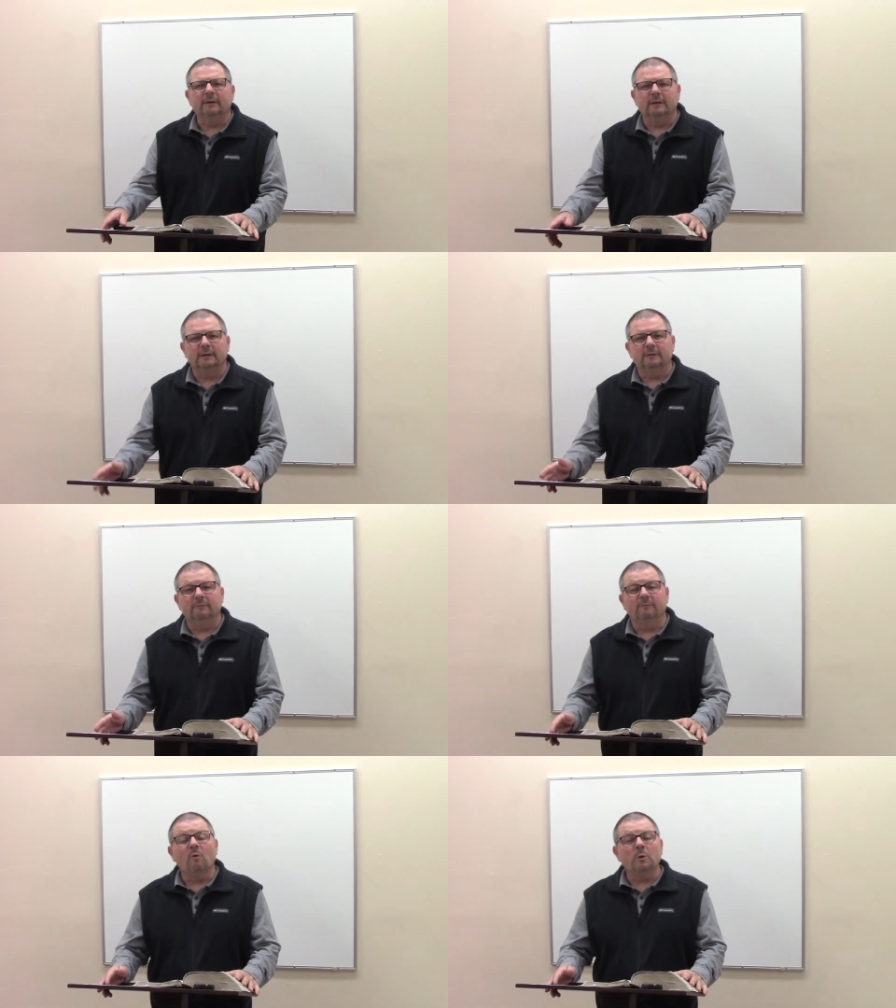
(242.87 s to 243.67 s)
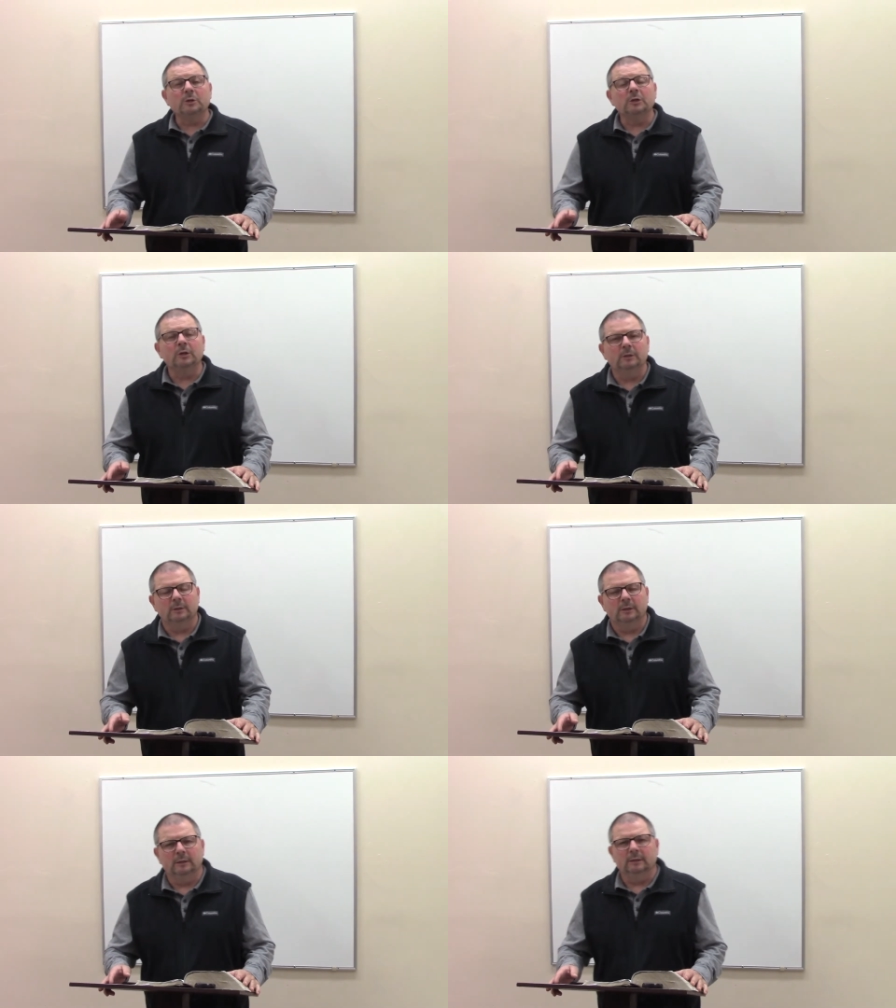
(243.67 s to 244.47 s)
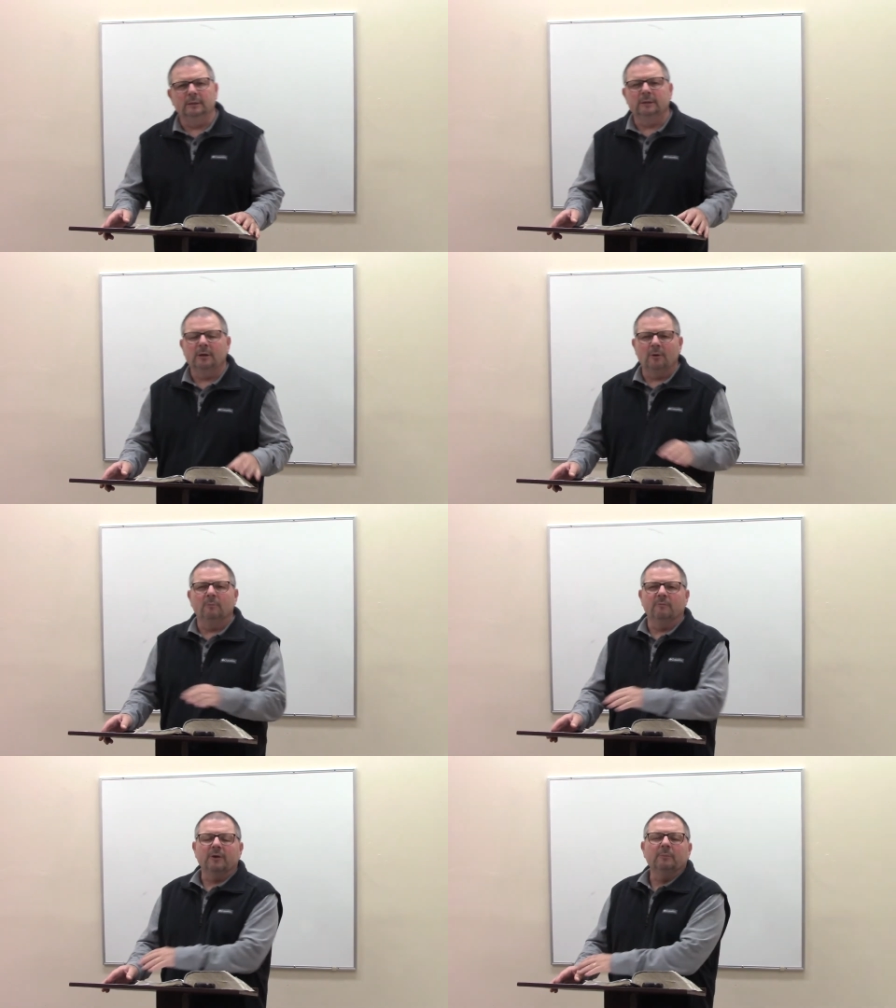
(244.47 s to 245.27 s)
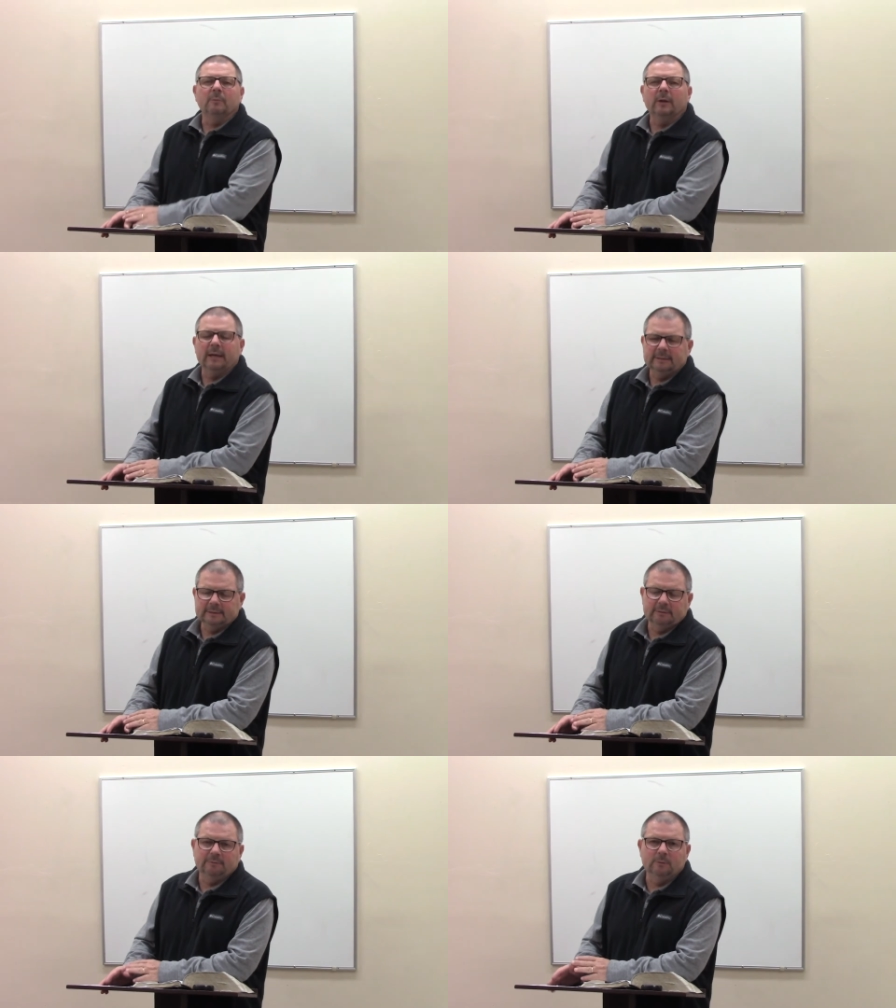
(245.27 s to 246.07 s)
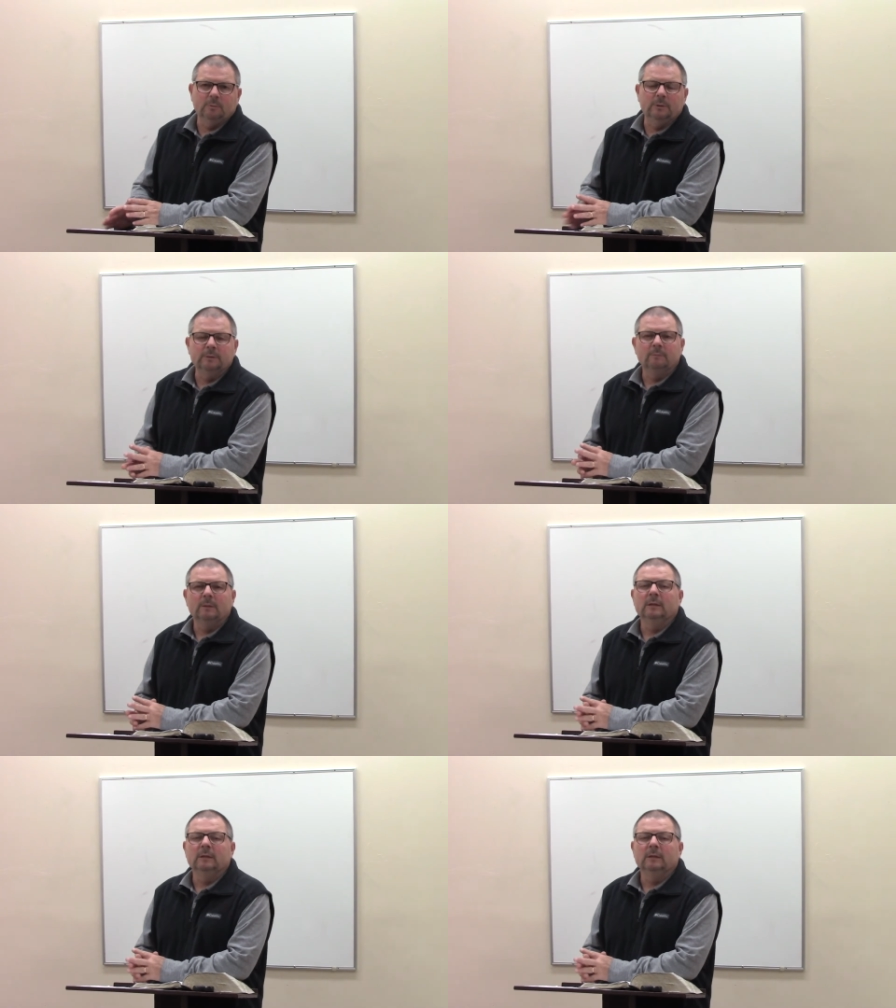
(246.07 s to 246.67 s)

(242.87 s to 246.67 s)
uh, fortunate in Lily Home, very blessed, if you would,